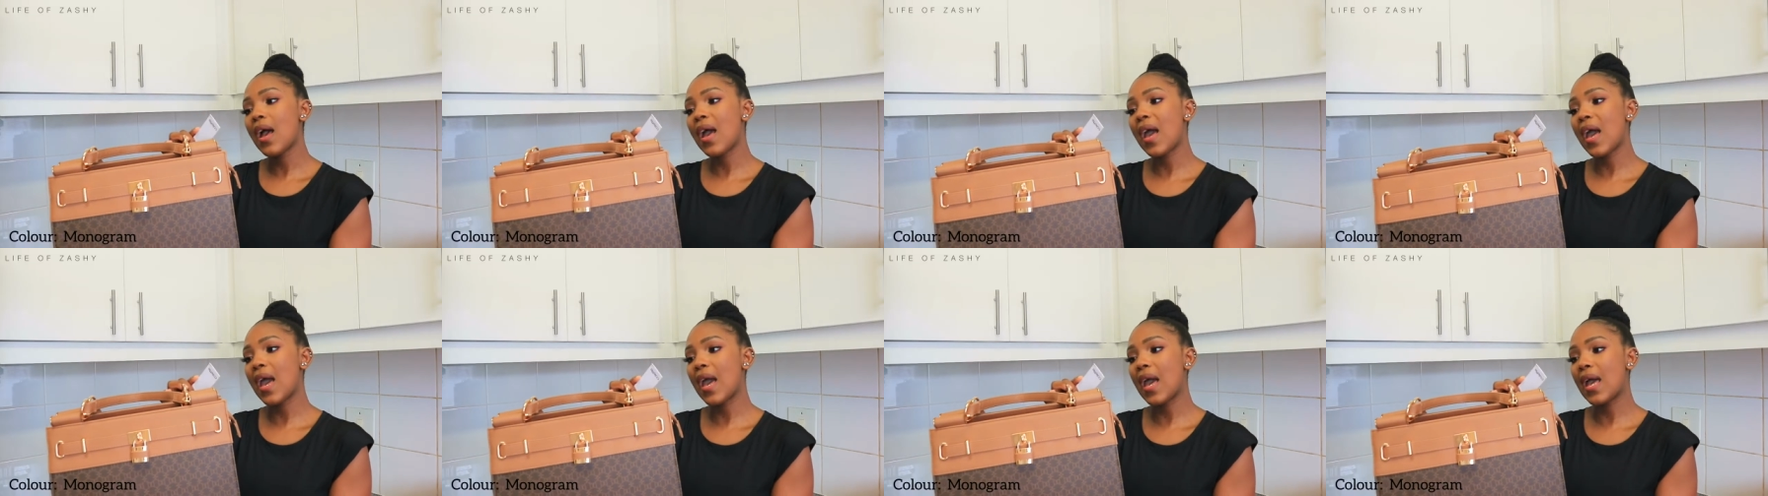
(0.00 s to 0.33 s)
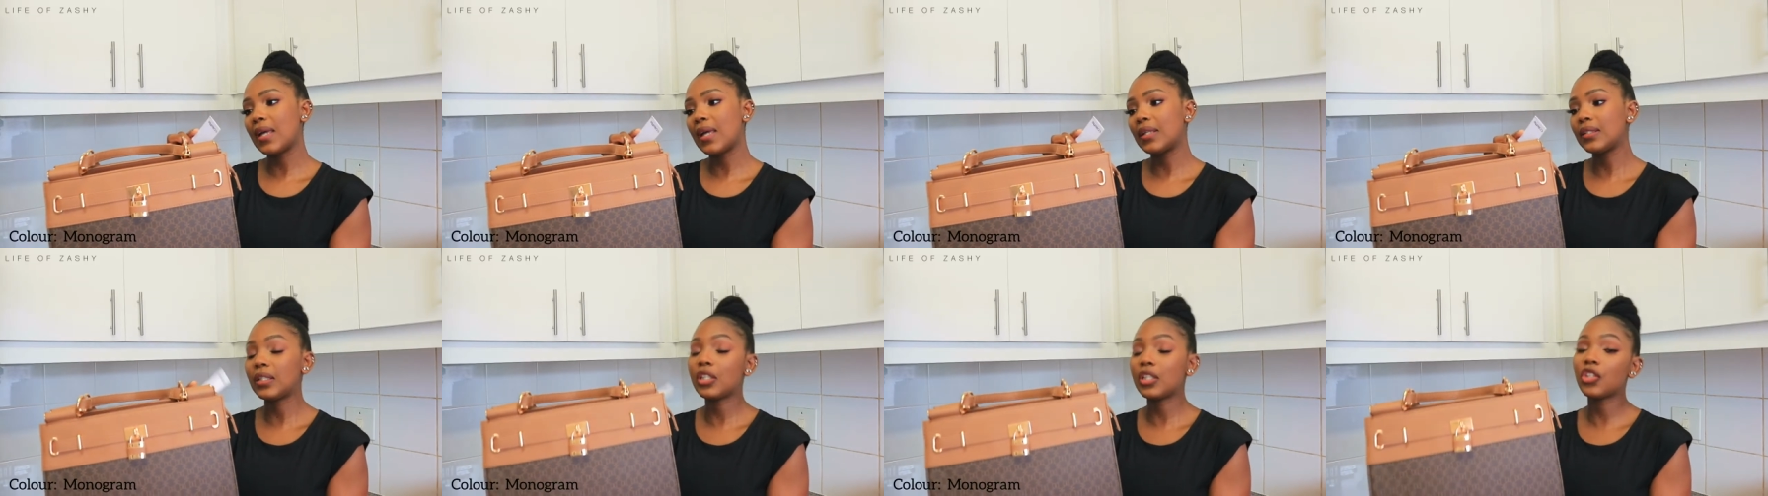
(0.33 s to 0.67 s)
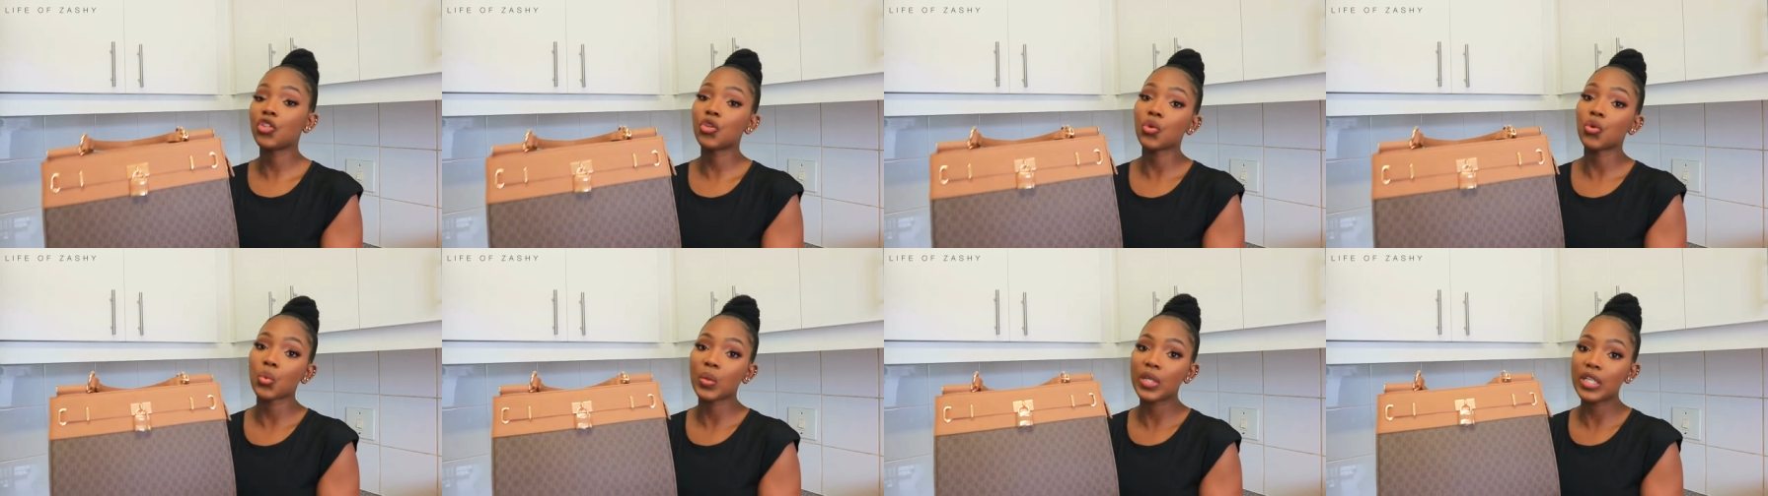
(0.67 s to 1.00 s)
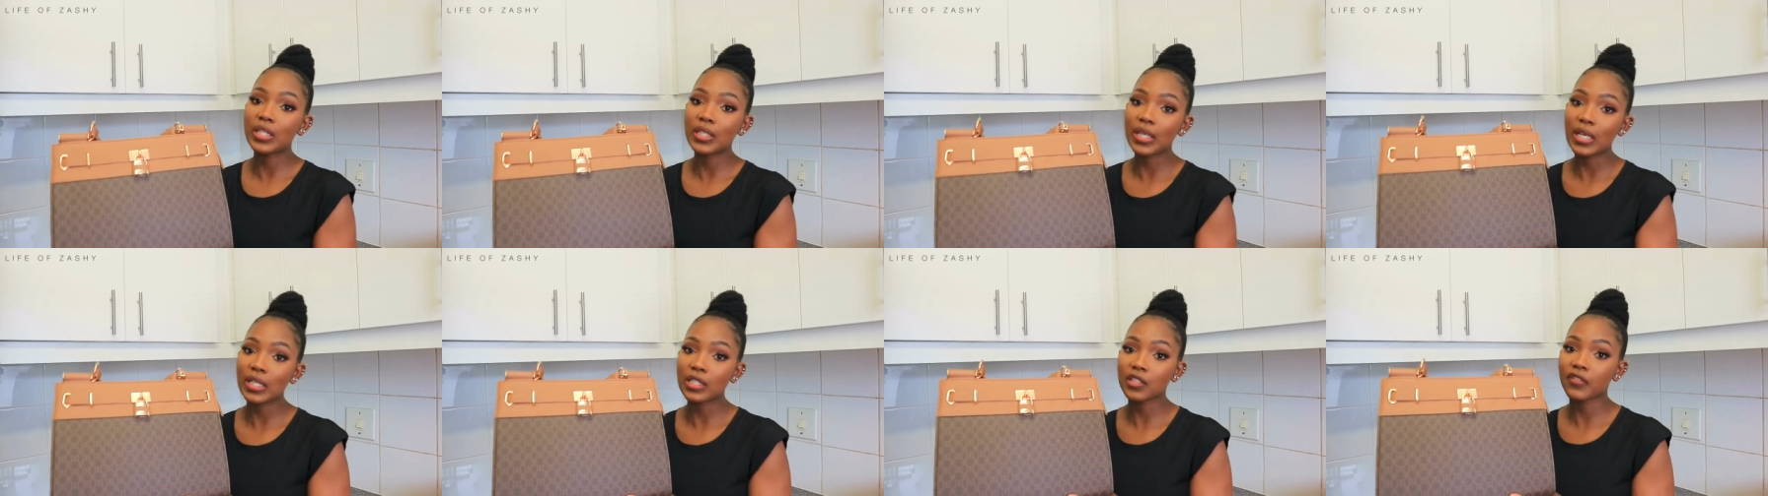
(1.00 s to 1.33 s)
and it
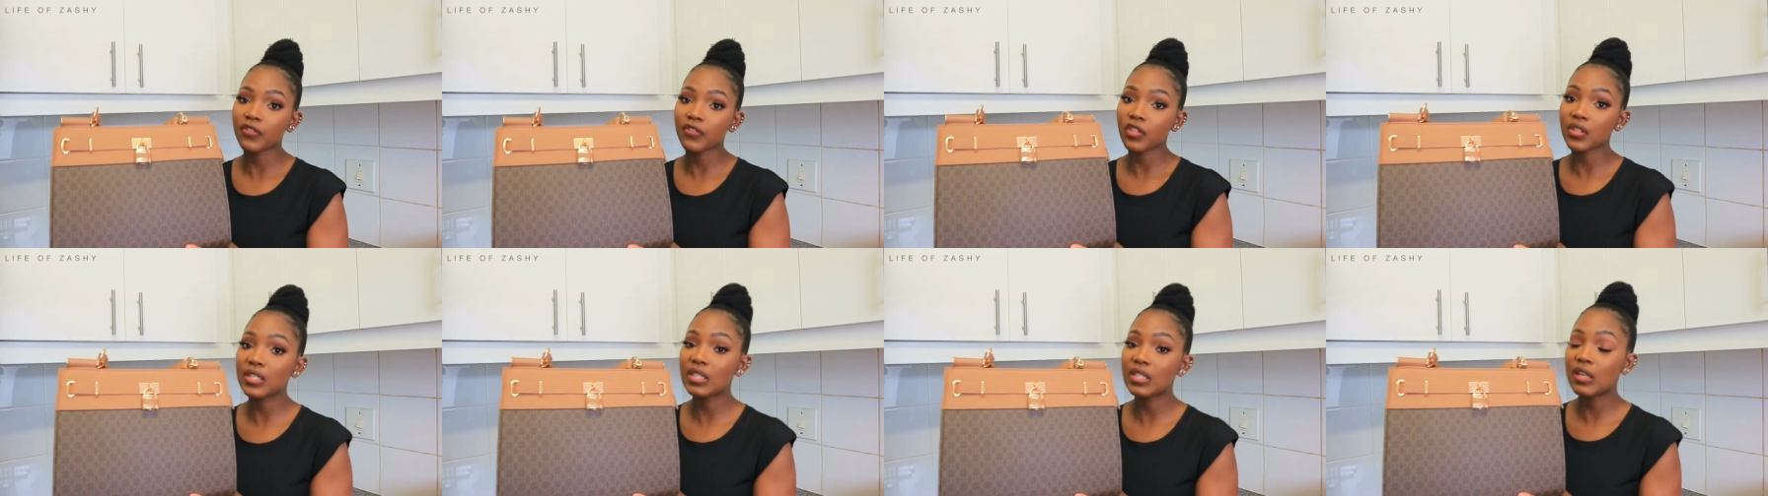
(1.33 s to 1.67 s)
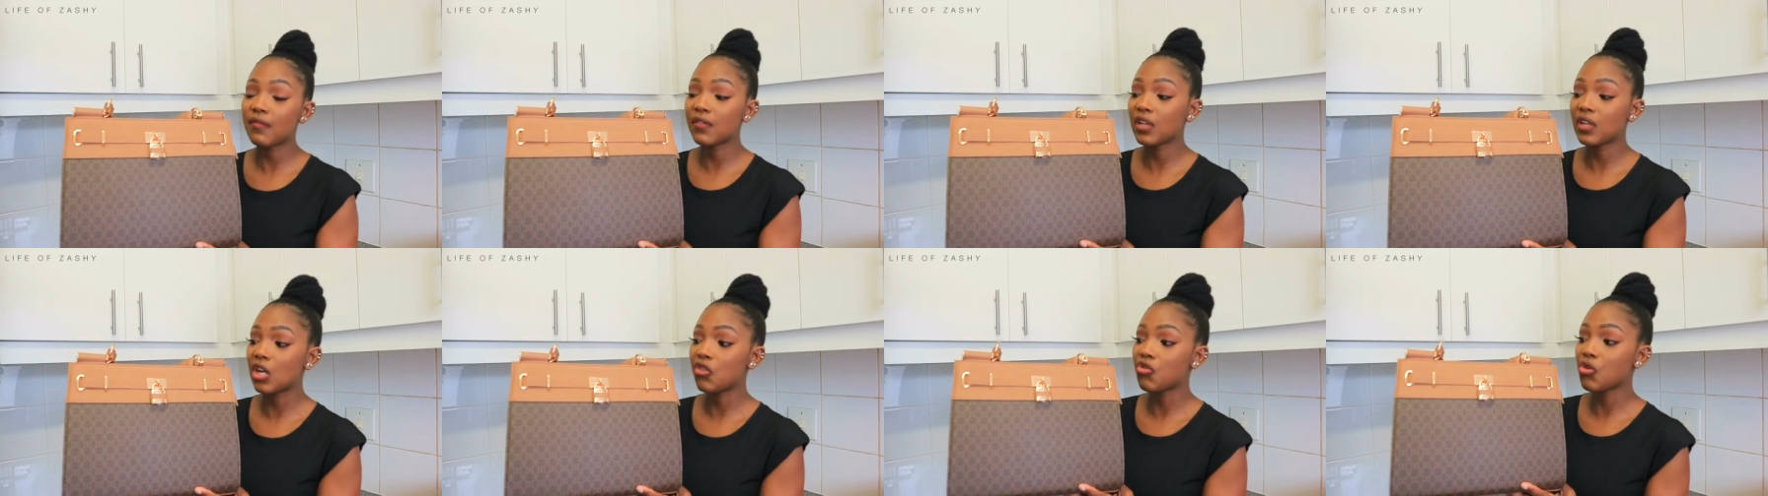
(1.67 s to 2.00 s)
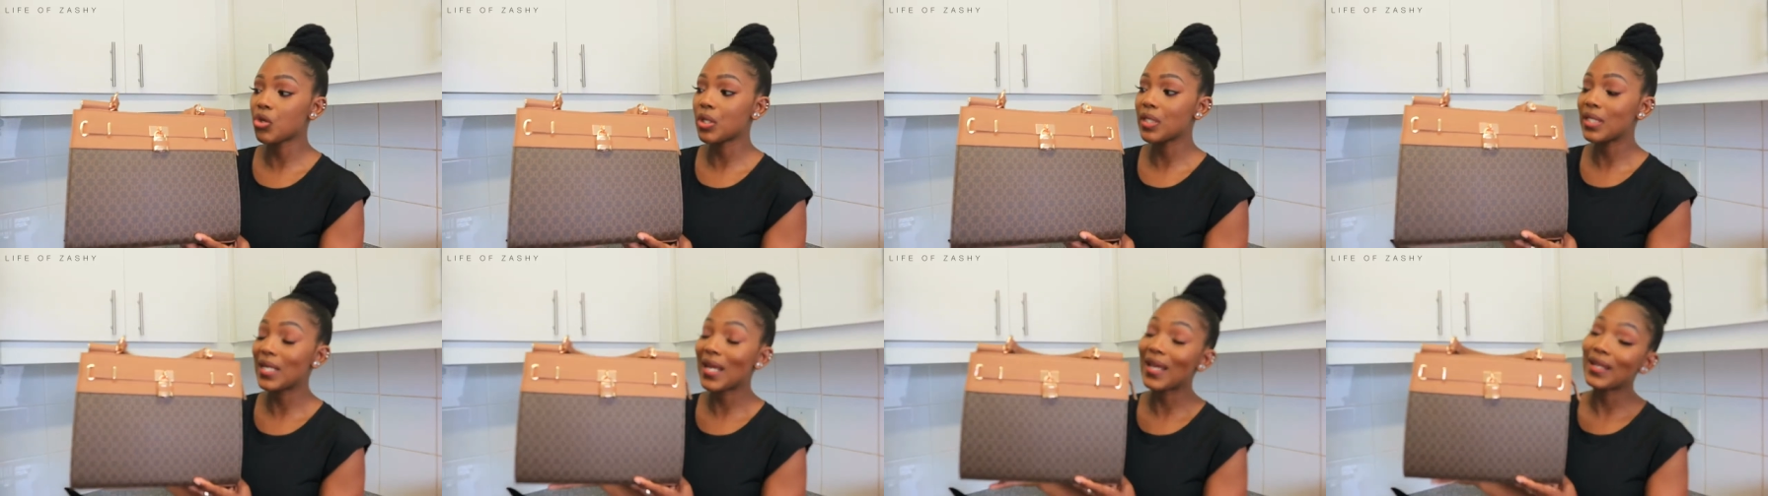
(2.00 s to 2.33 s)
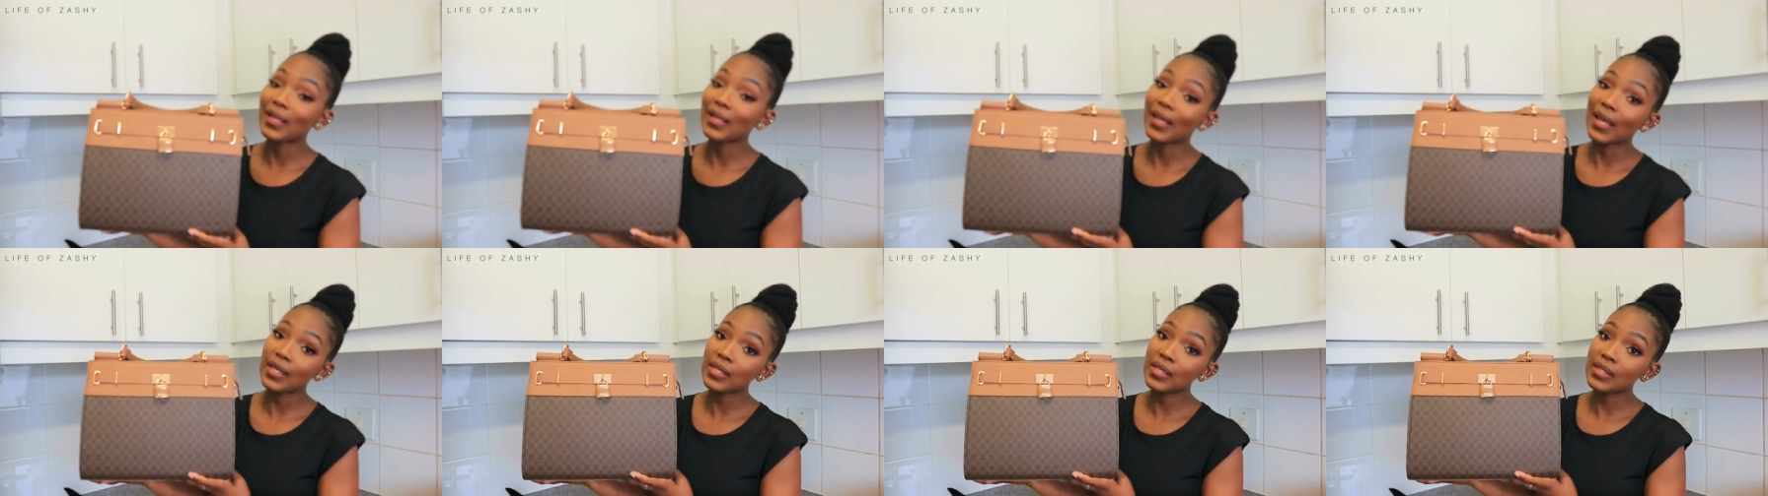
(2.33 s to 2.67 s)
retails for seven hundred
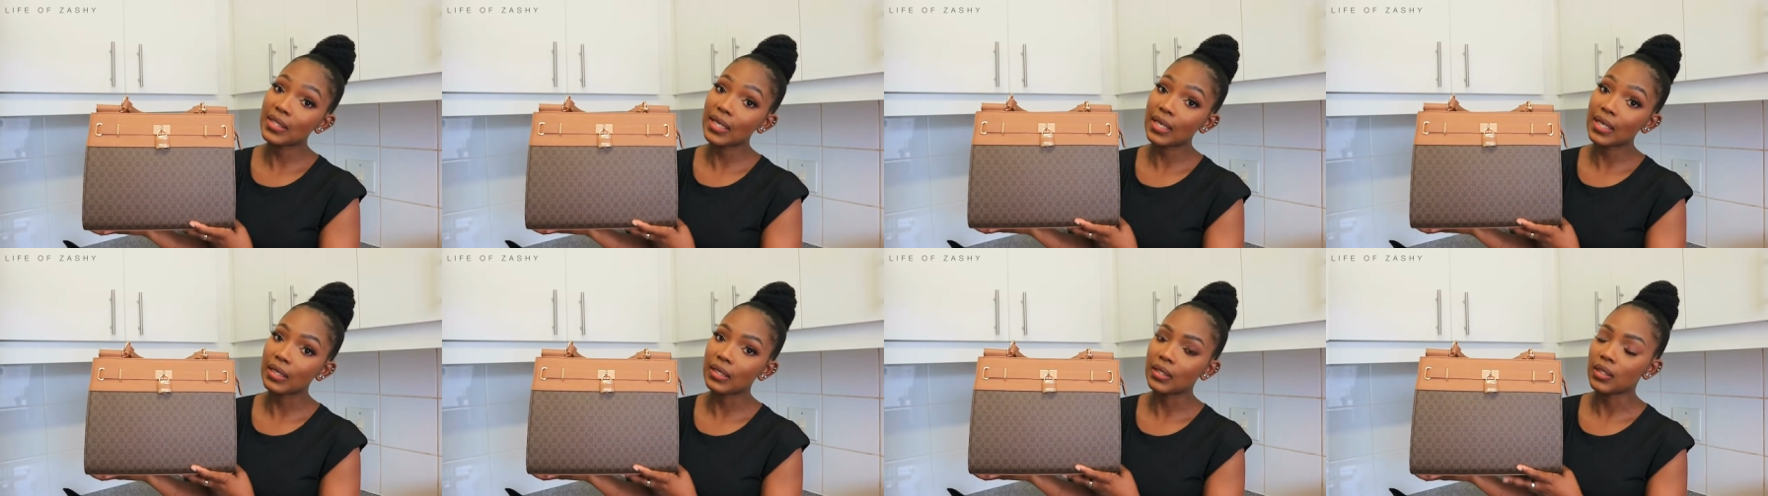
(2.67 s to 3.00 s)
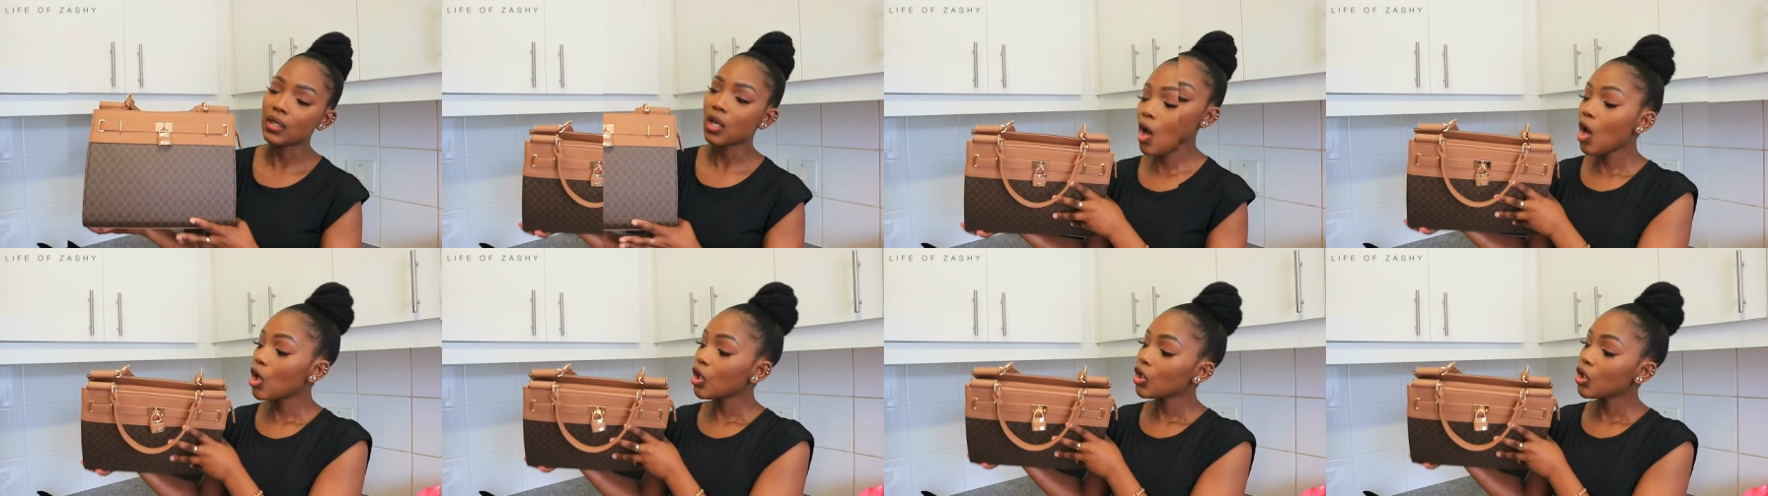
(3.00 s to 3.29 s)
and eighty.